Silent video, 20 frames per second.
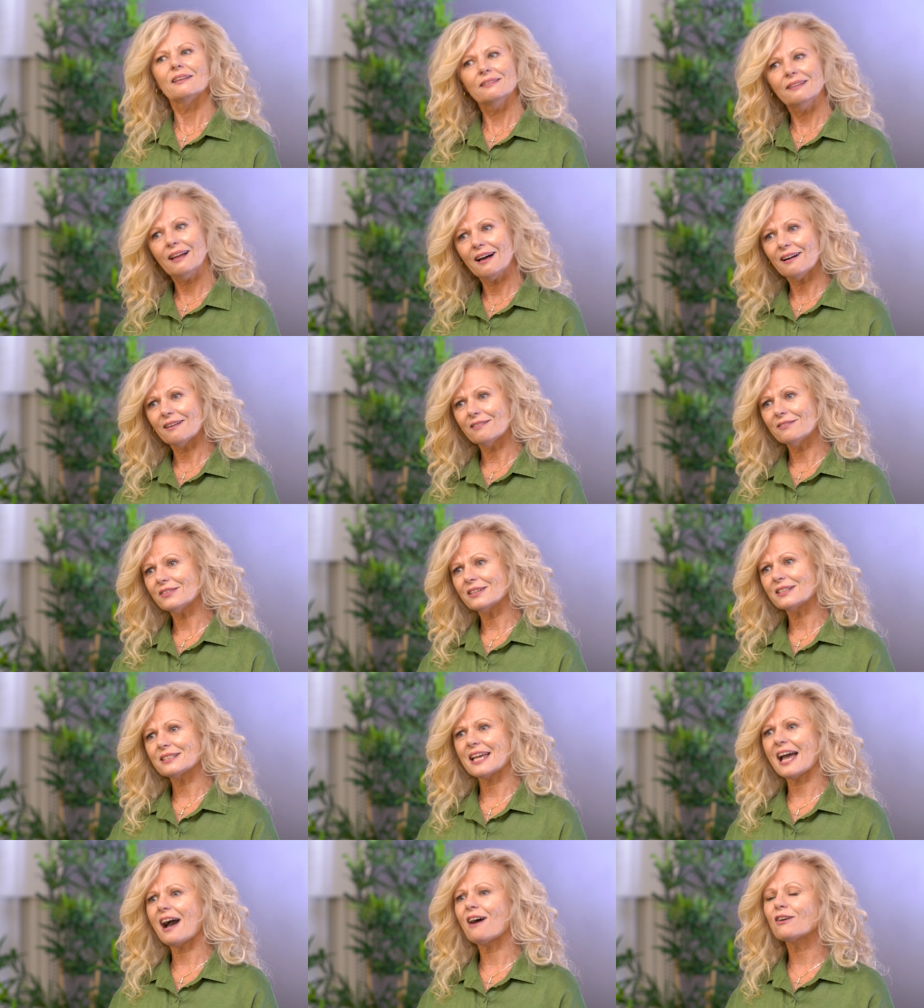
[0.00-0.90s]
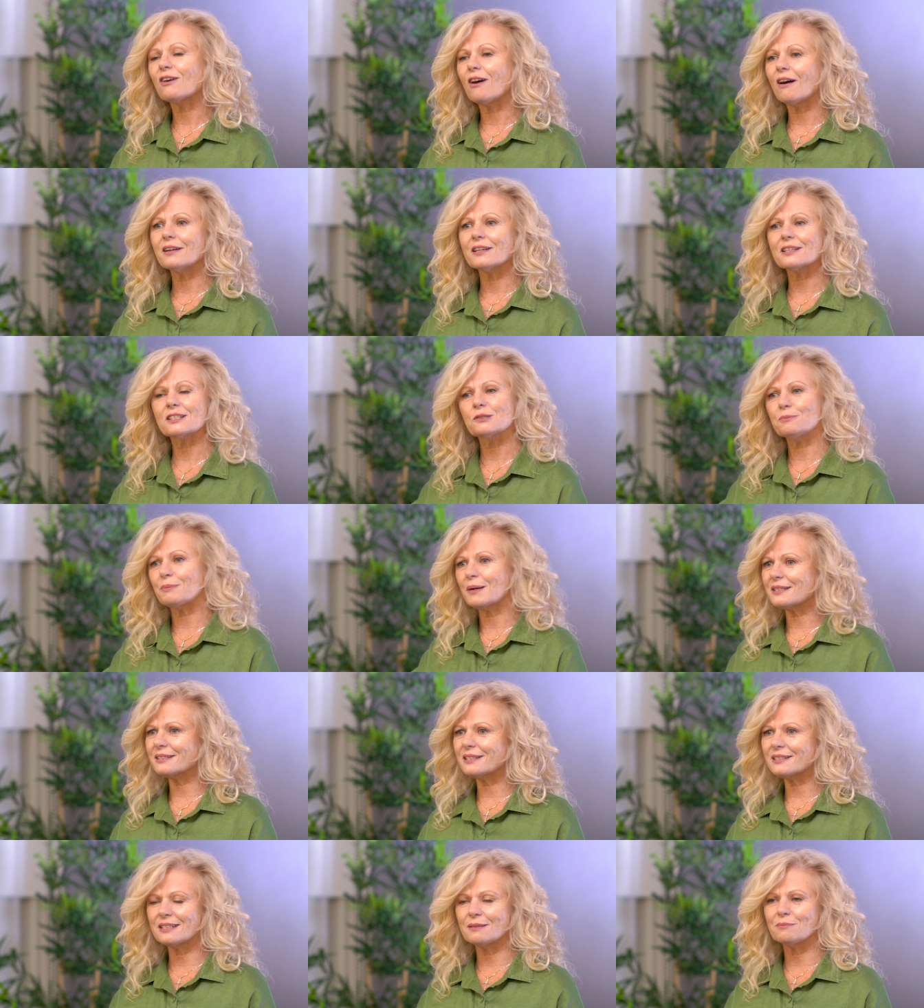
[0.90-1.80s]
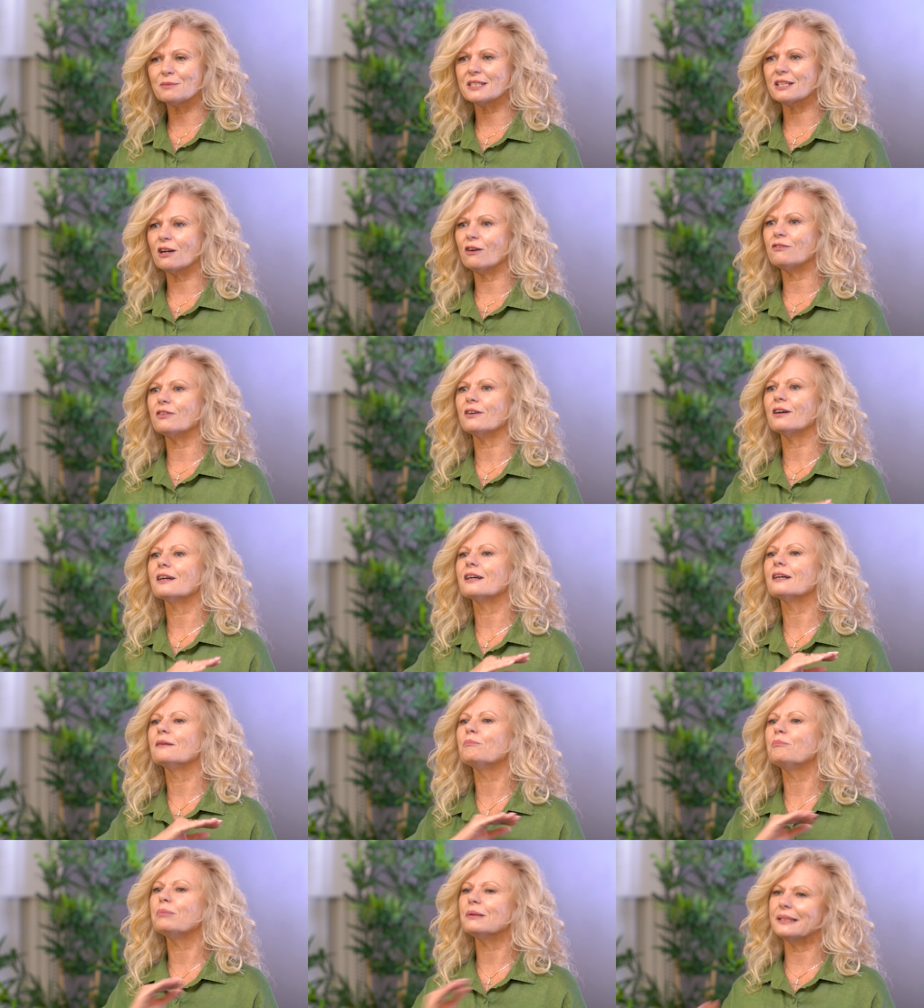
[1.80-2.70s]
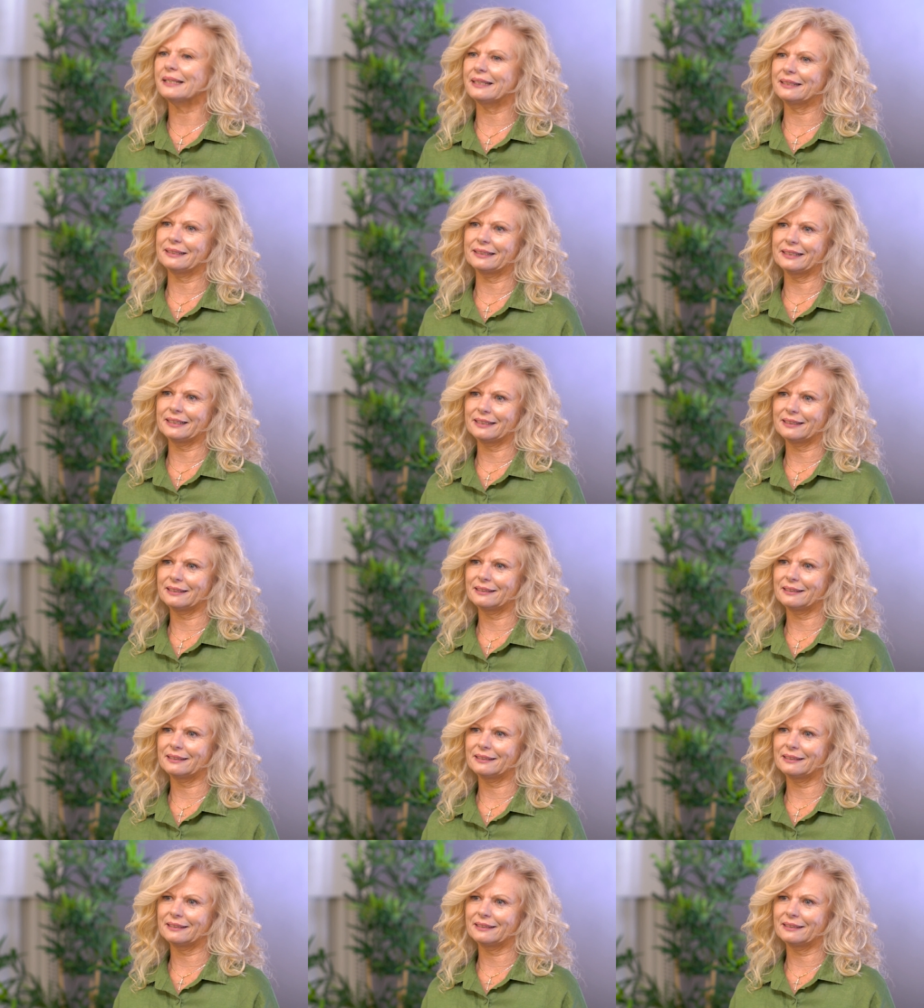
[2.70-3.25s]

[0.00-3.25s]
Love is how God expresses himself completely.